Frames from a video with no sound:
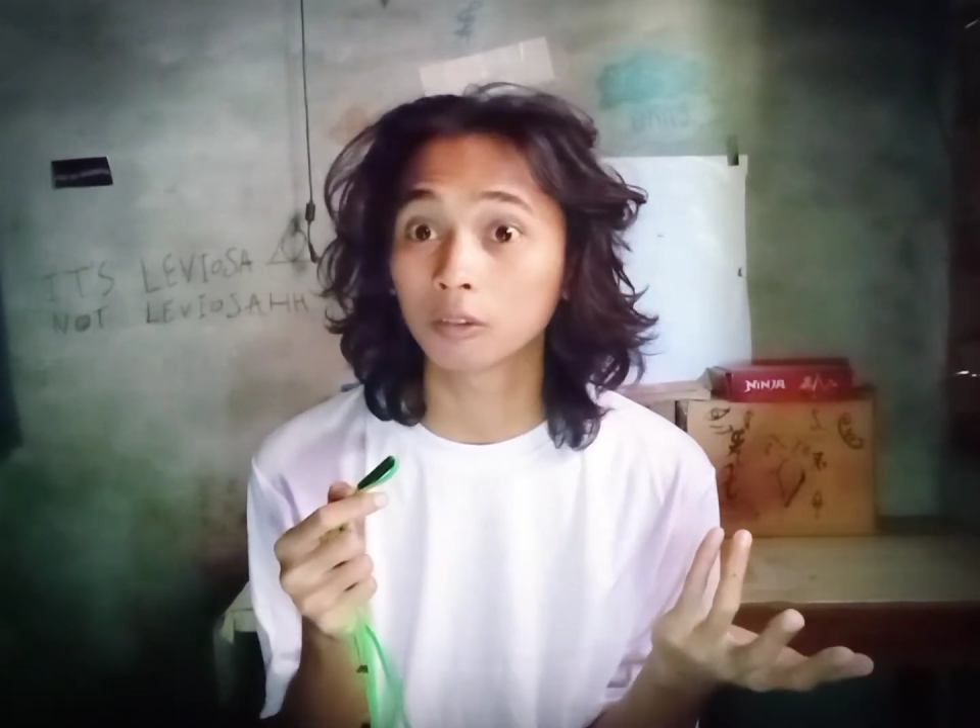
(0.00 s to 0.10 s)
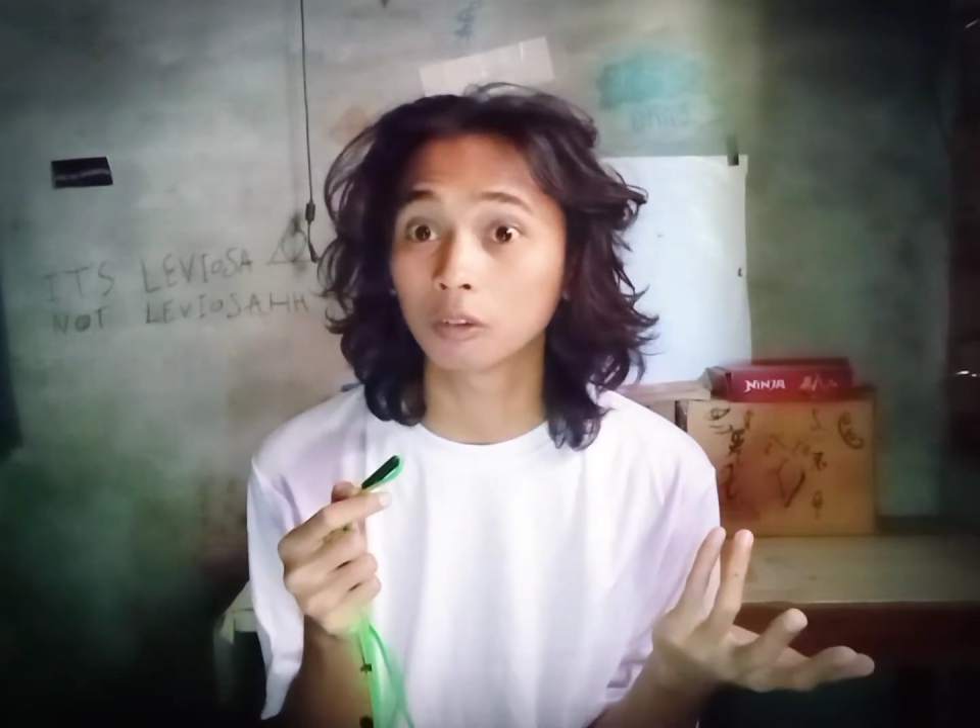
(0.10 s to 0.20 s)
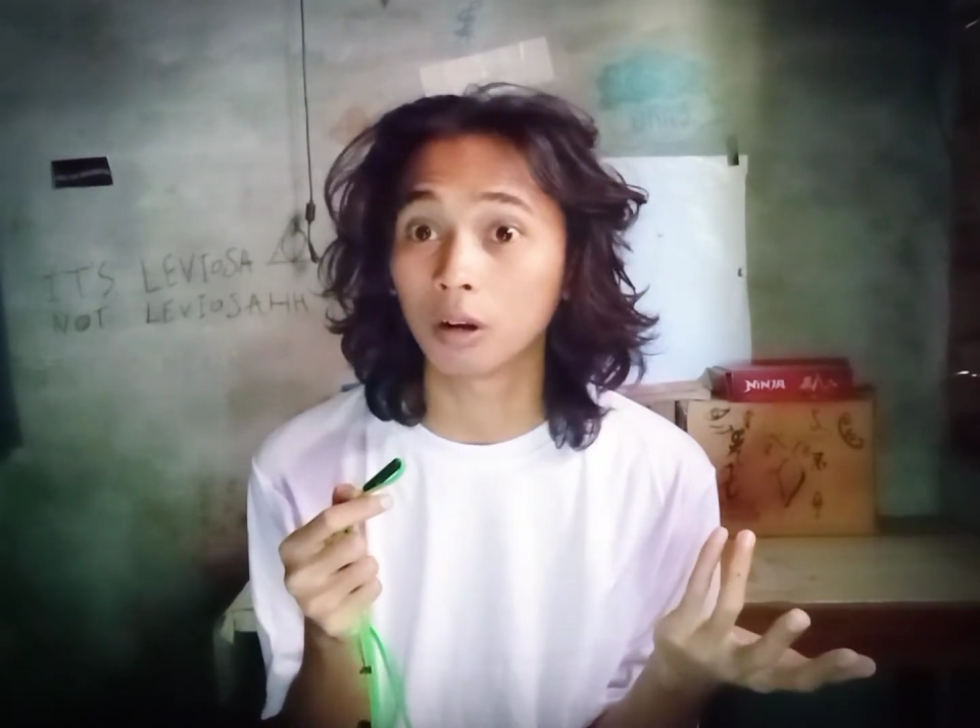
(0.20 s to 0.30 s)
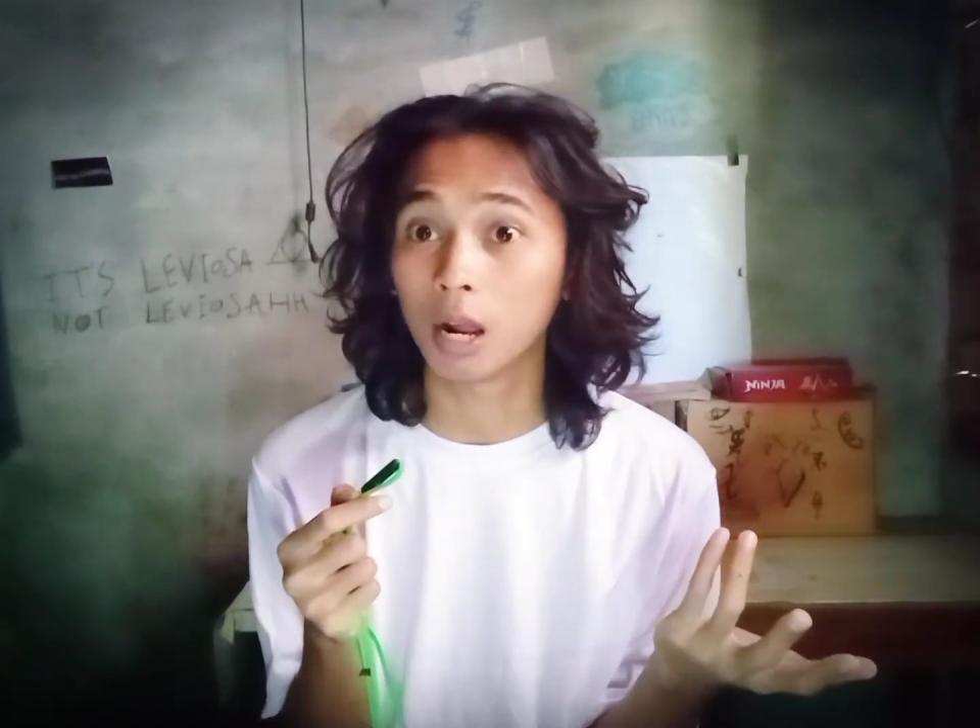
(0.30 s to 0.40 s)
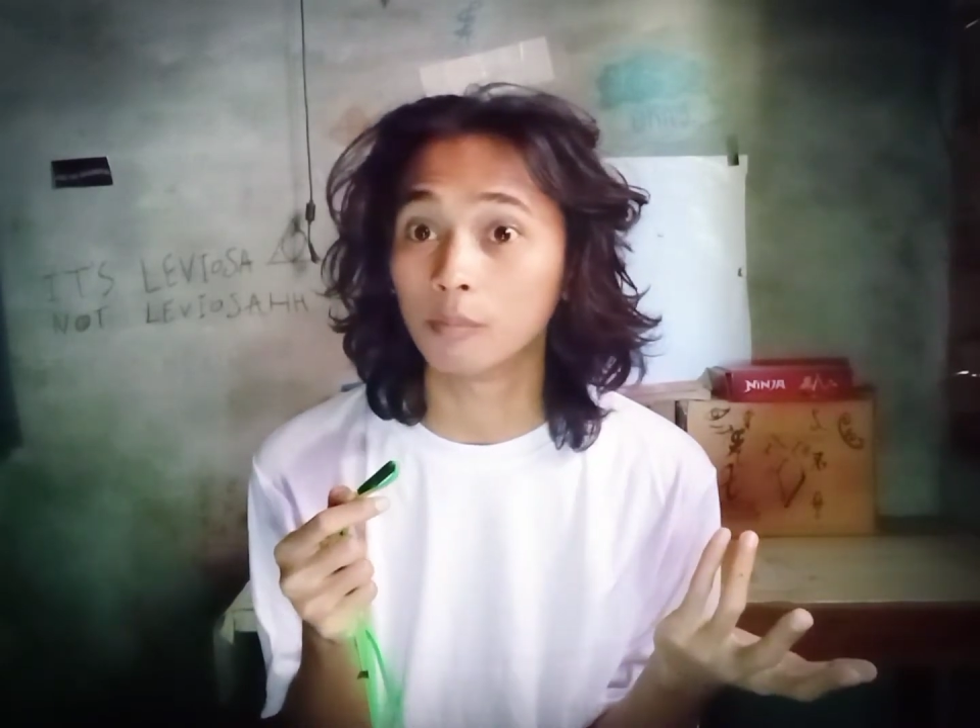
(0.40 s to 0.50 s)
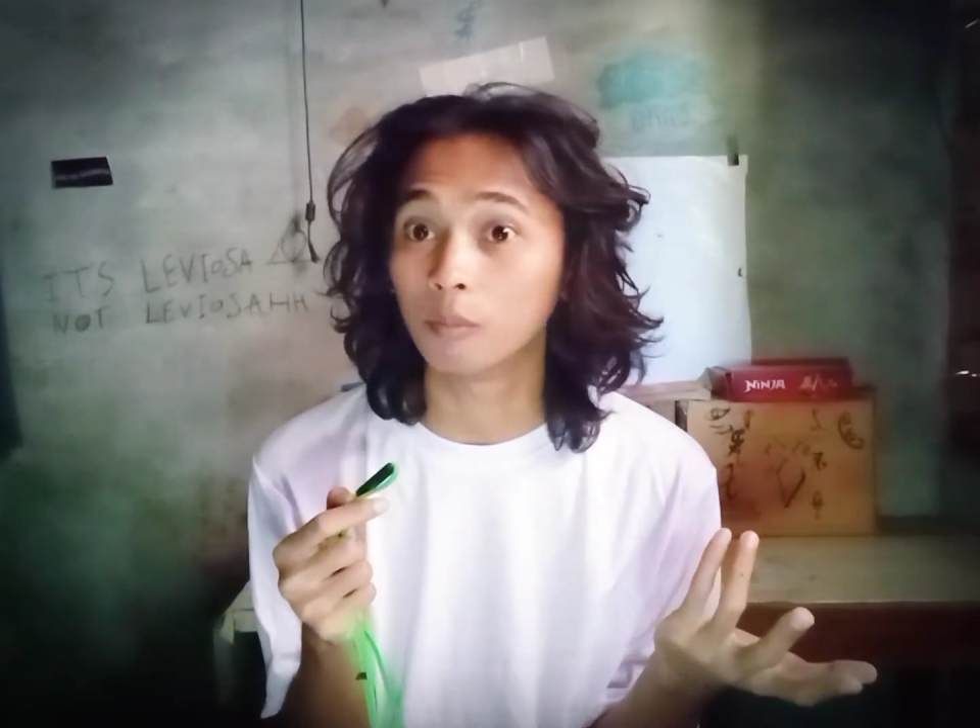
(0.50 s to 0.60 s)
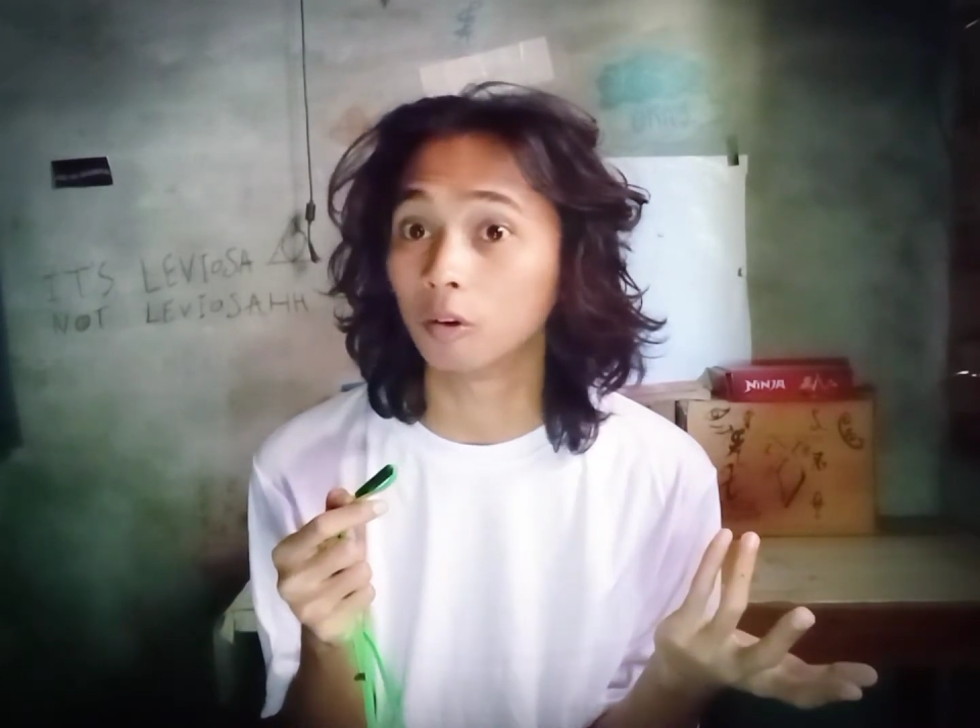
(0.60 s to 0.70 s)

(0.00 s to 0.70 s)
though I'm